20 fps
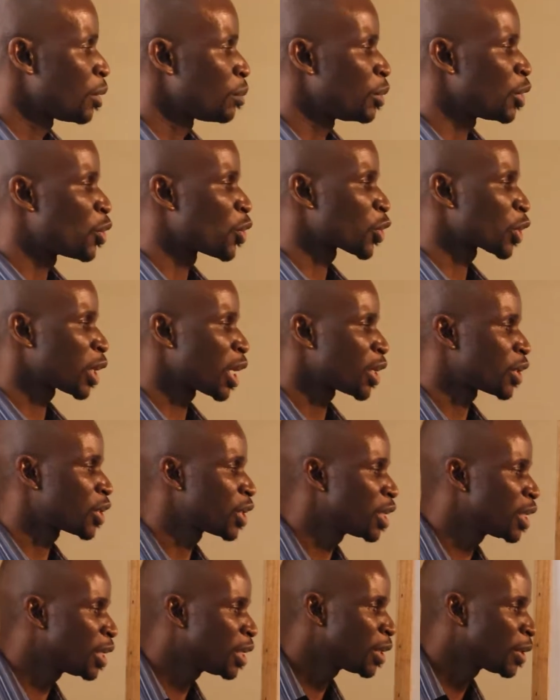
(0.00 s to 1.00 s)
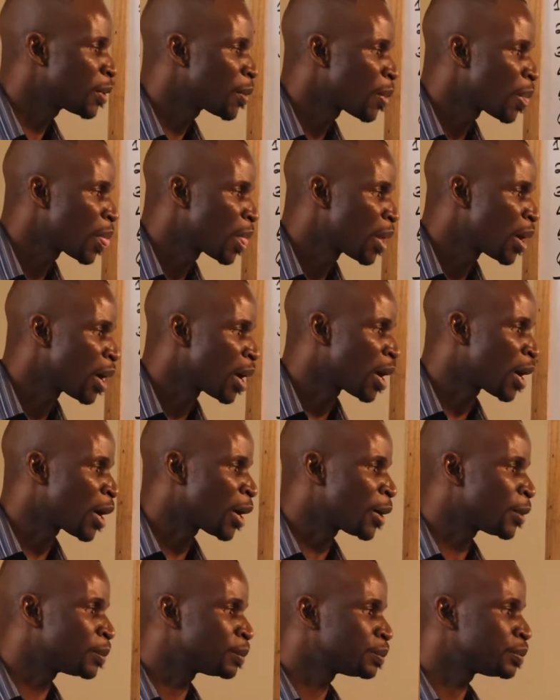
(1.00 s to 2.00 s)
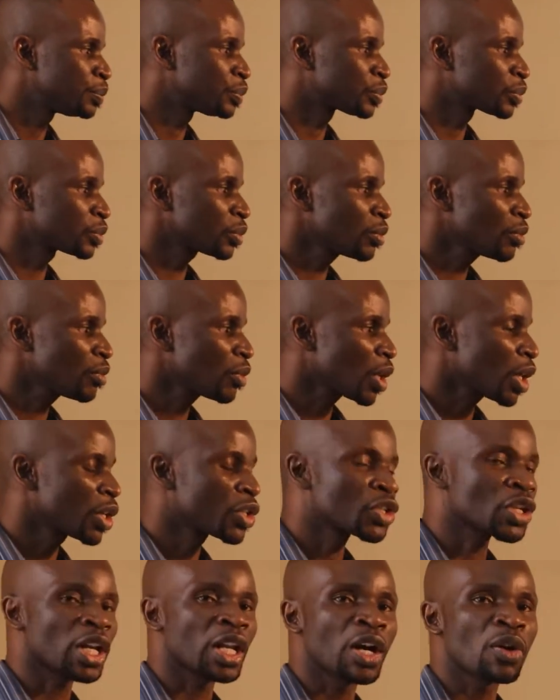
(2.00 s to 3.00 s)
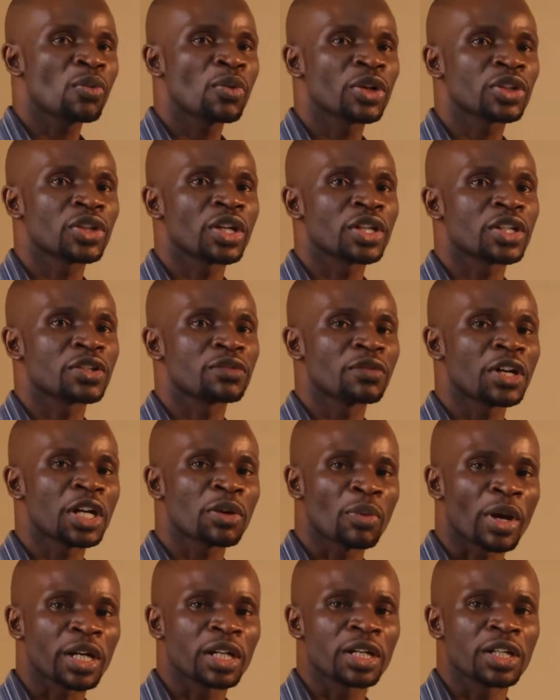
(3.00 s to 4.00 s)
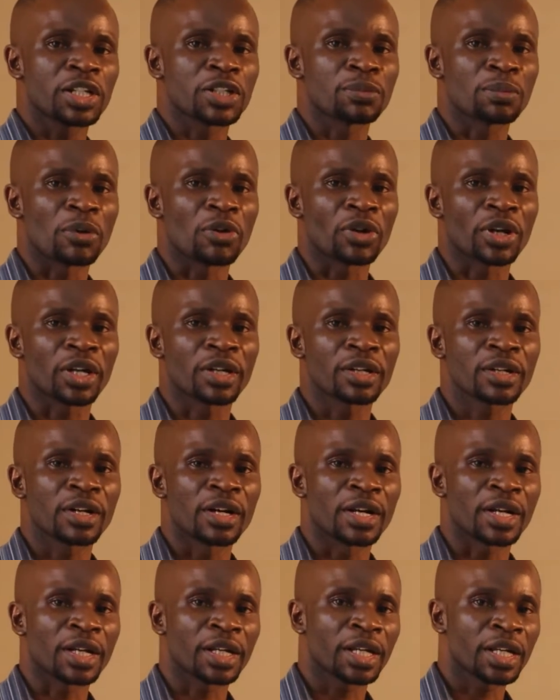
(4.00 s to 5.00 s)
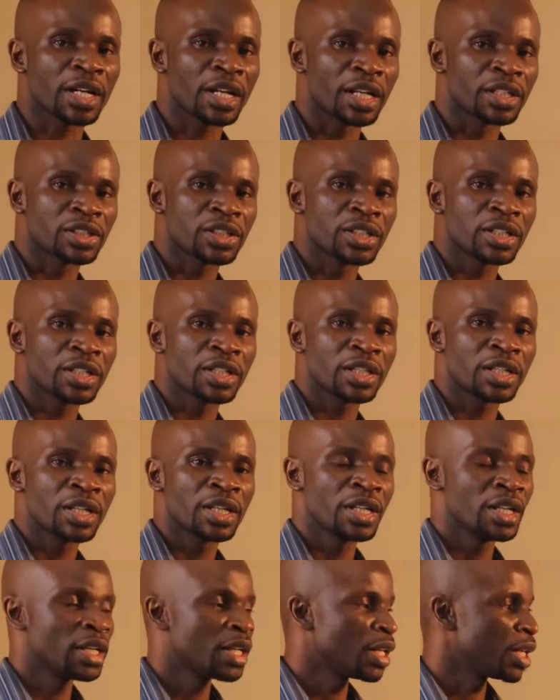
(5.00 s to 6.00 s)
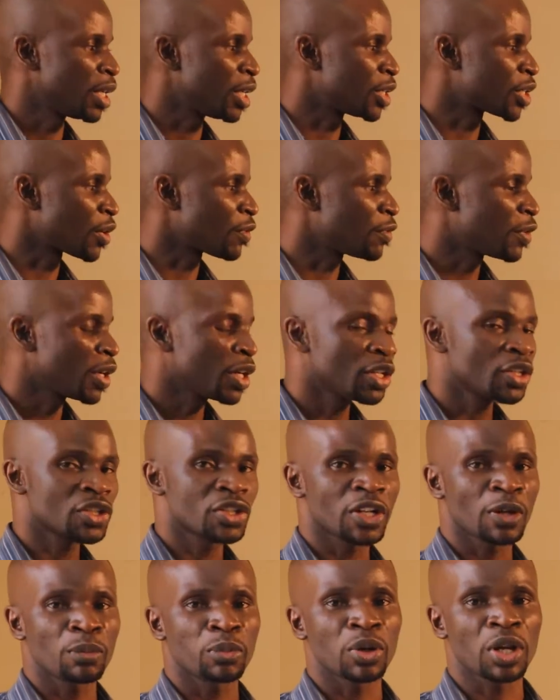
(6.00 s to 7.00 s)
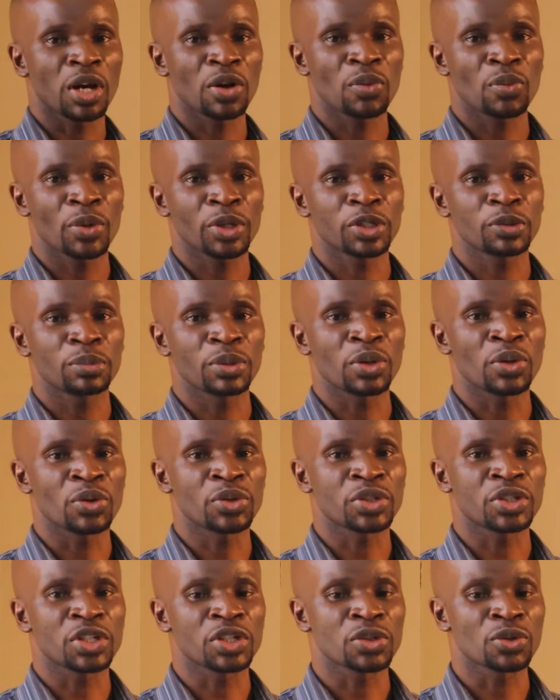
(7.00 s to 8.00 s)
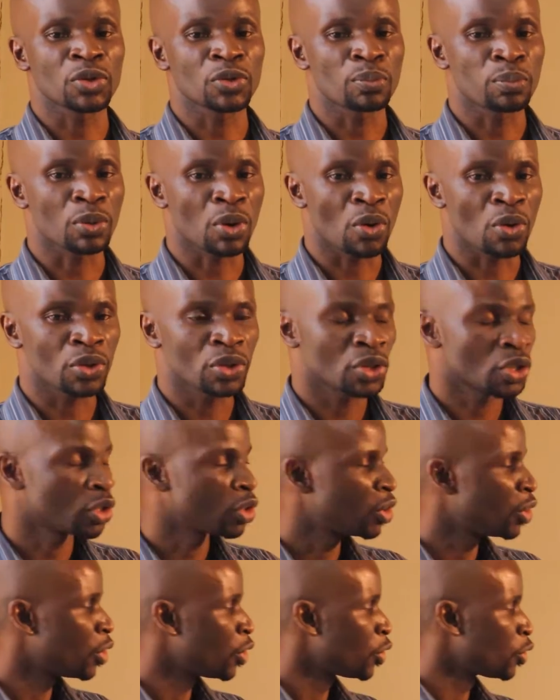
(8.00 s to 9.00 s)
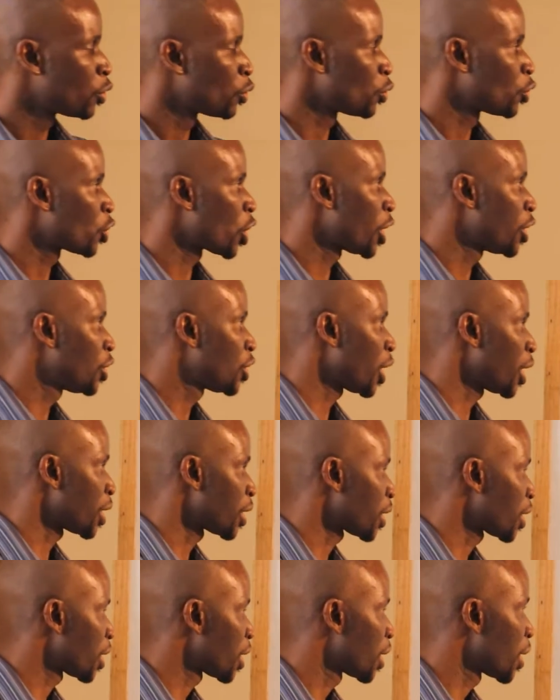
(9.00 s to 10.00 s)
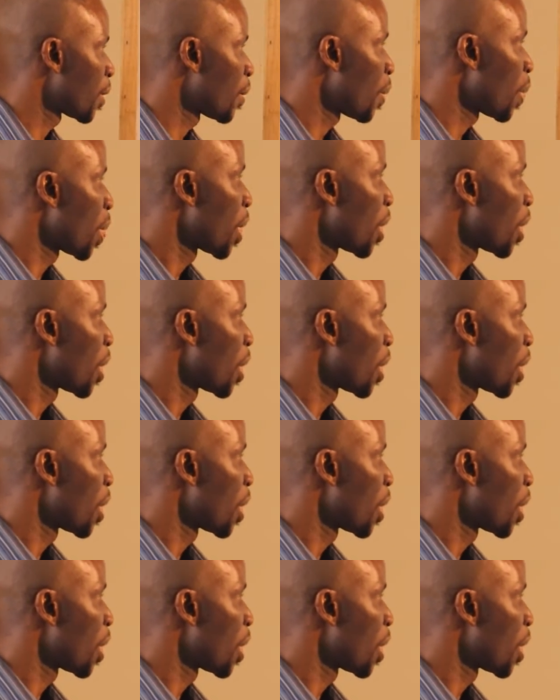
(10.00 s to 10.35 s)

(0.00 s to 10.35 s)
because Latin is a language that is very widely spoken. And again, Latin is a very stable language because it is not prone to changes.